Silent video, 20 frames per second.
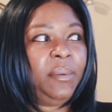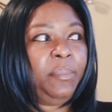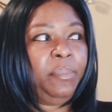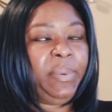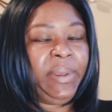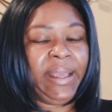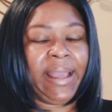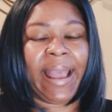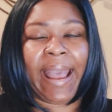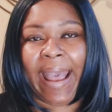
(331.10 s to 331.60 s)

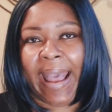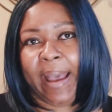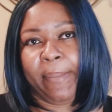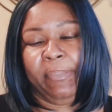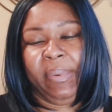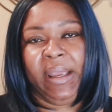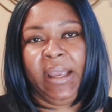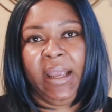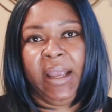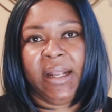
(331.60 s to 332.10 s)
be
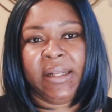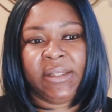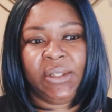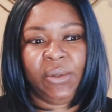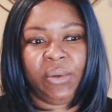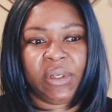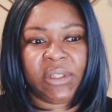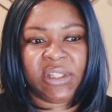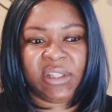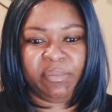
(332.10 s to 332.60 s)
happy and
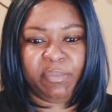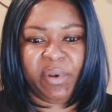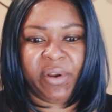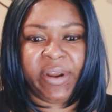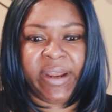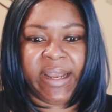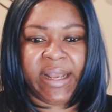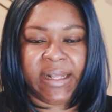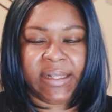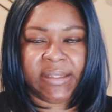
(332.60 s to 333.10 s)
to
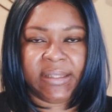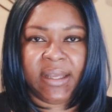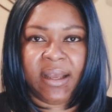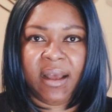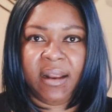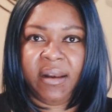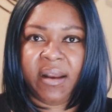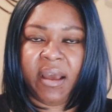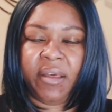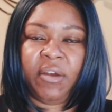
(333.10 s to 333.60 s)
experience
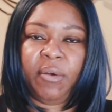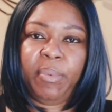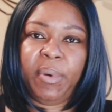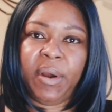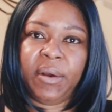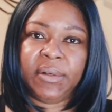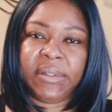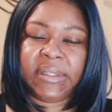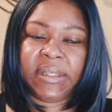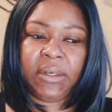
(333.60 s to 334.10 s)
another
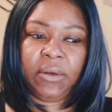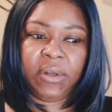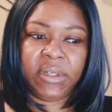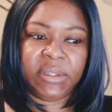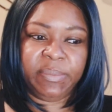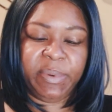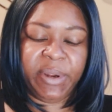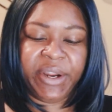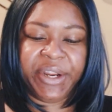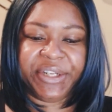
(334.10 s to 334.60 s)
person or
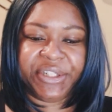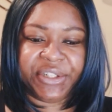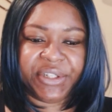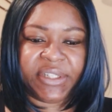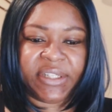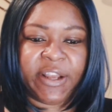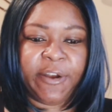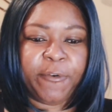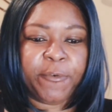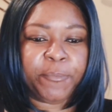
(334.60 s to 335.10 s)
experience
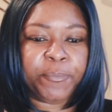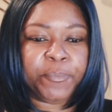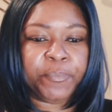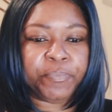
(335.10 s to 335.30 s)
yourself,